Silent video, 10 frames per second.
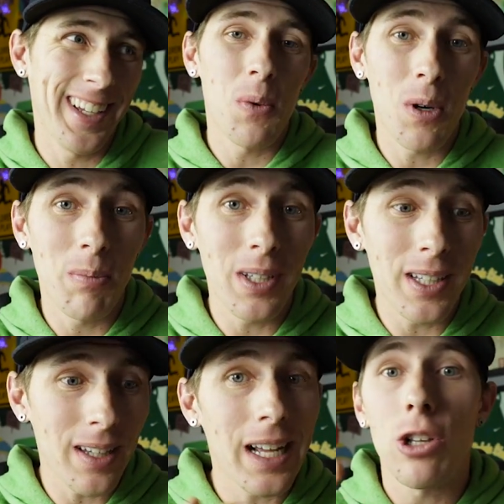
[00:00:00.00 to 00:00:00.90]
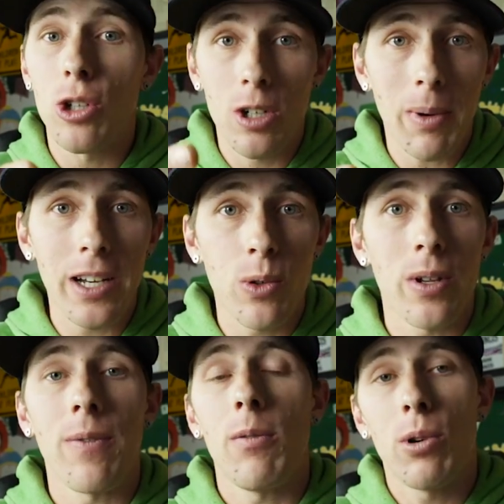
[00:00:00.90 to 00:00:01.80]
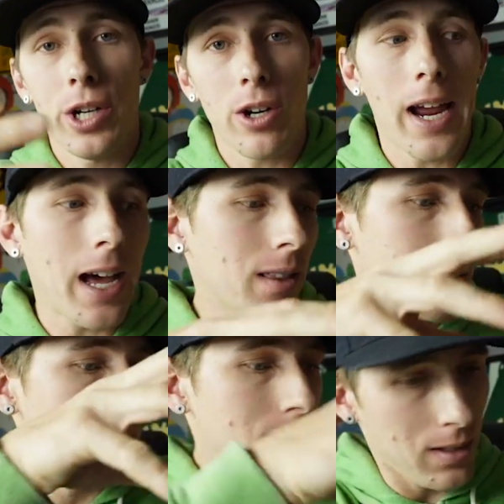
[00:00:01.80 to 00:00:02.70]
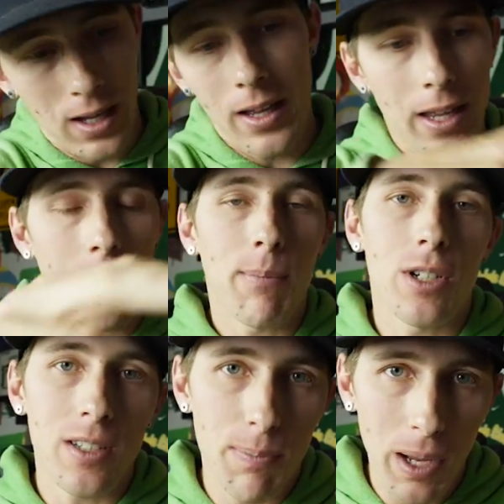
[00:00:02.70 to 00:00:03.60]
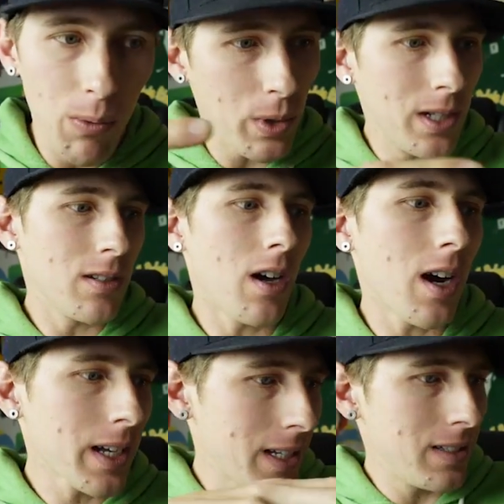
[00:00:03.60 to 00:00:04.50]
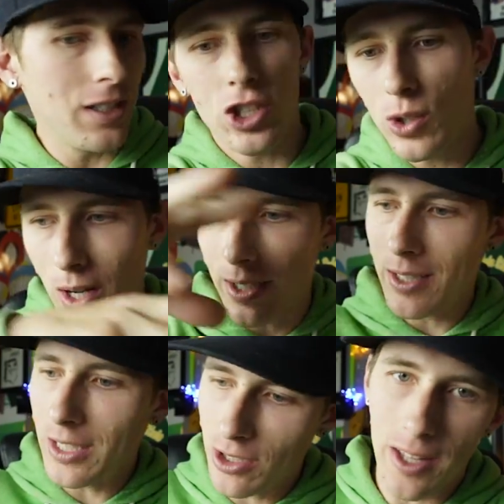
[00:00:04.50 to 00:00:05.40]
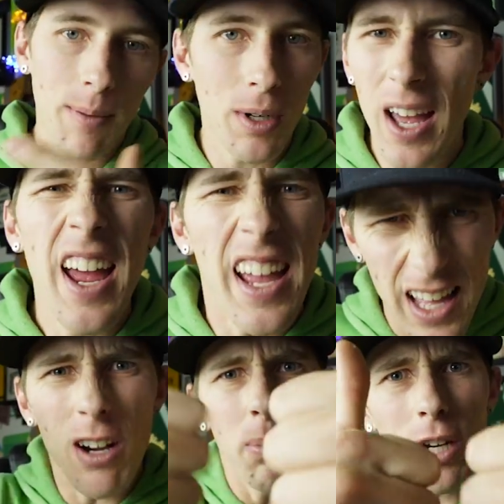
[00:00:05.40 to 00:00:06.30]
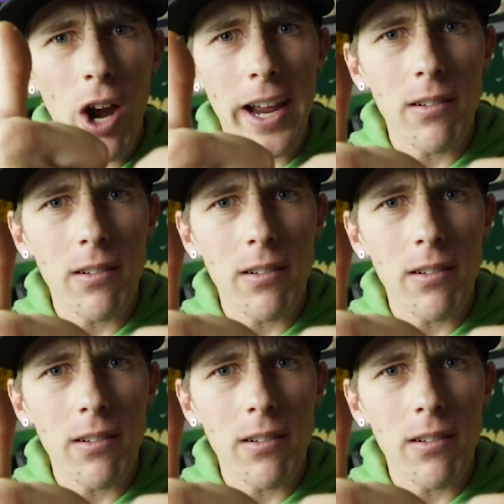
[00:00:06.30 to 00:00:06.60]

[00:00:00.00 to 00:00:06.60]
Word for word: will be like I'll learn by doing. If you bring your athletes, they can participate, we can talk, I can teach you how to teach them. It'll be great.